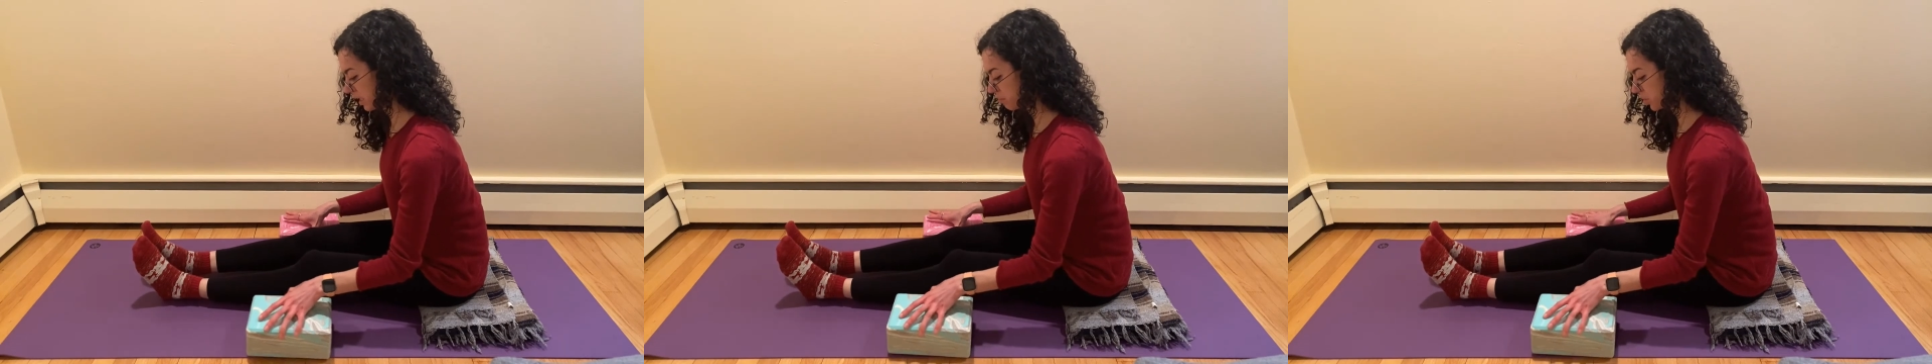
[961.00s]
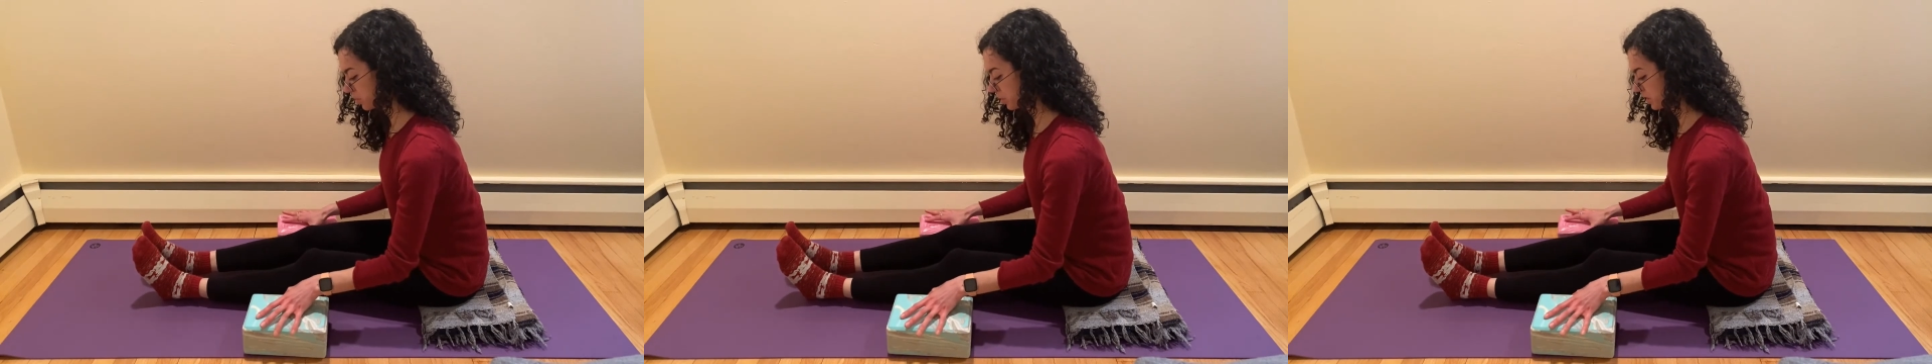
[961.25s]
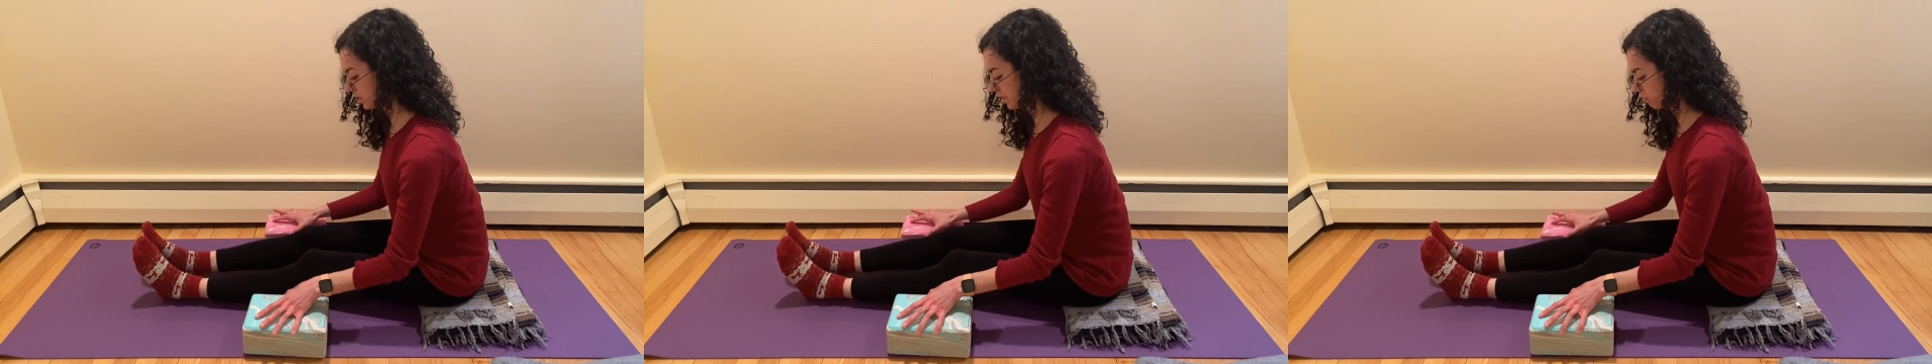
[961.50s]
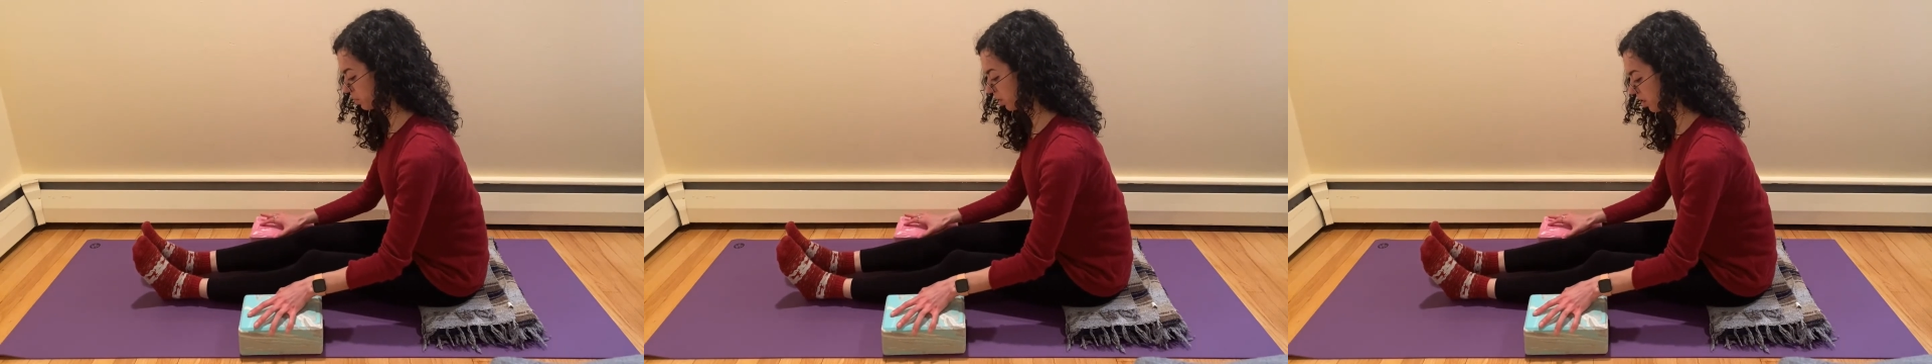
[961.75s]
I'm going to
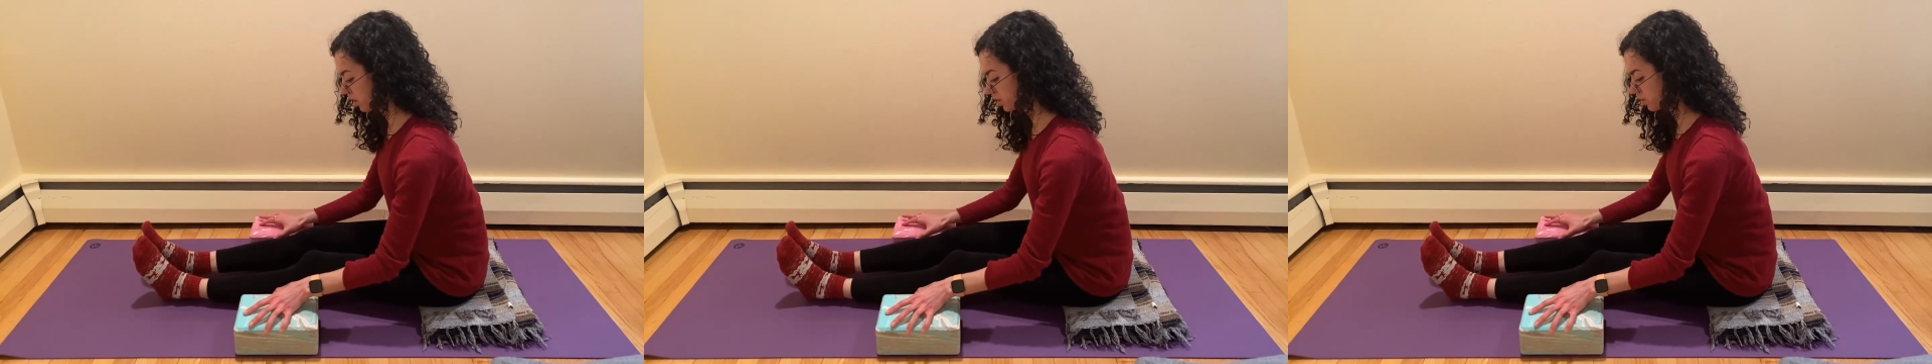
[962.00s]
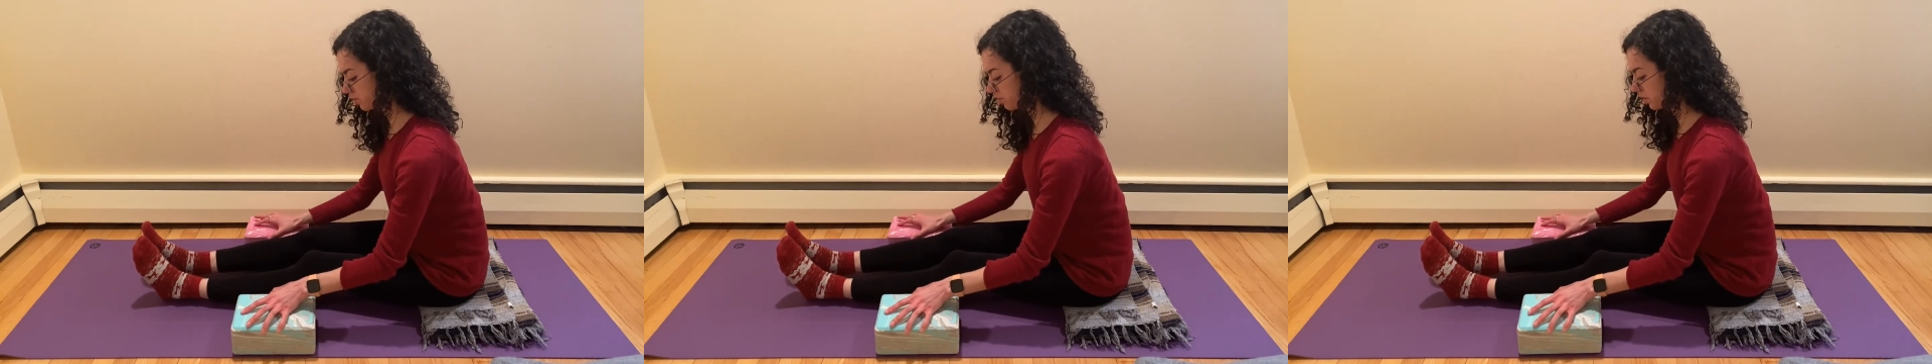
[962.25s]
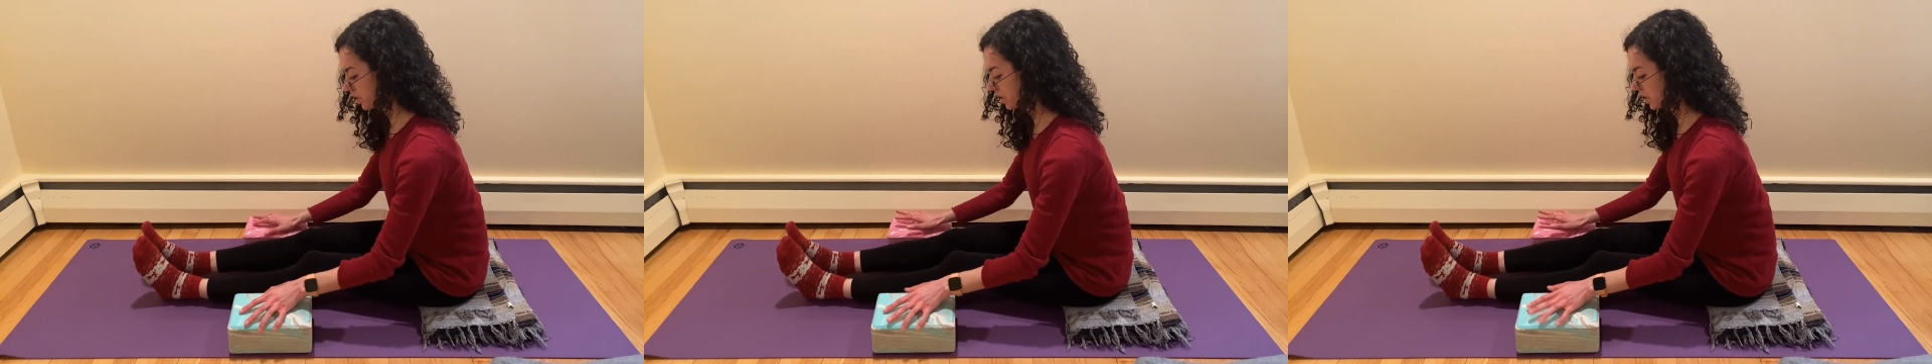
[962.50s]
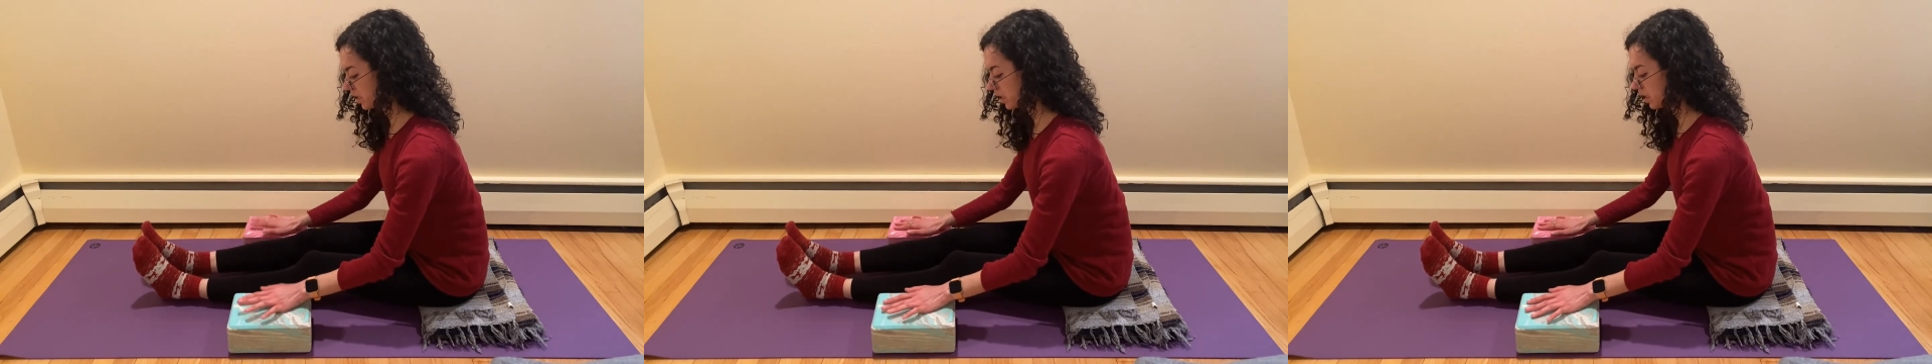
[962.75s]
take blocks to
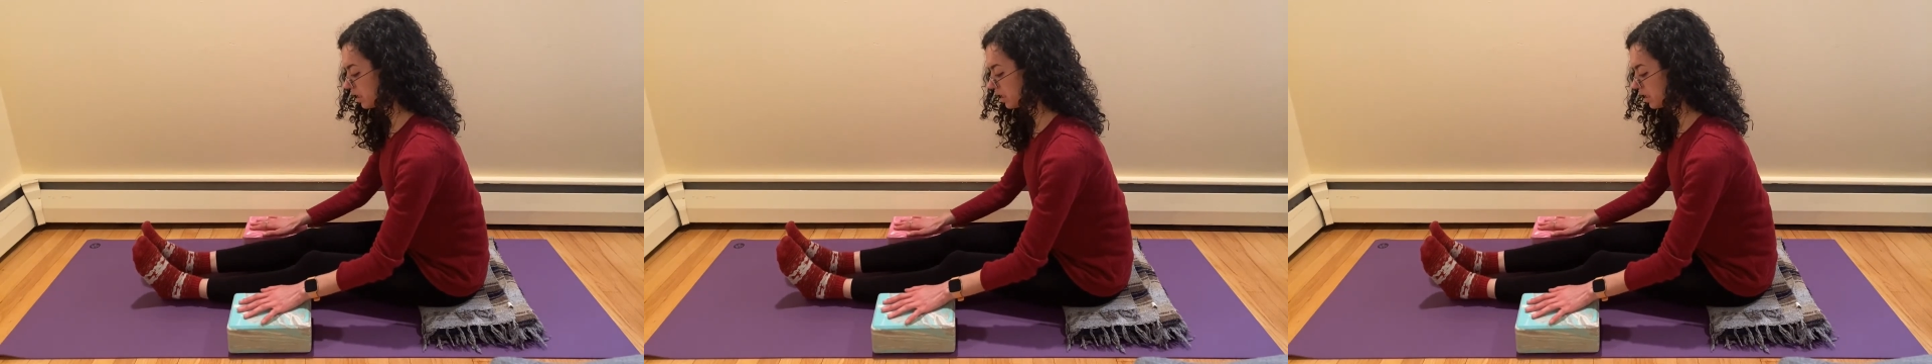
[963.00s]
the